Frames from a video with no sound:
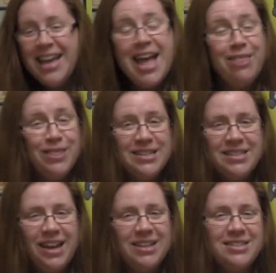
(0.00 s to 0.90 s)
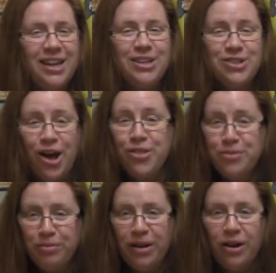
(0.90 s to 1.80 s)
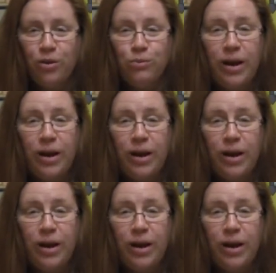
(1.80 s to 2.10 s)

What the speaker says: In this case, each other player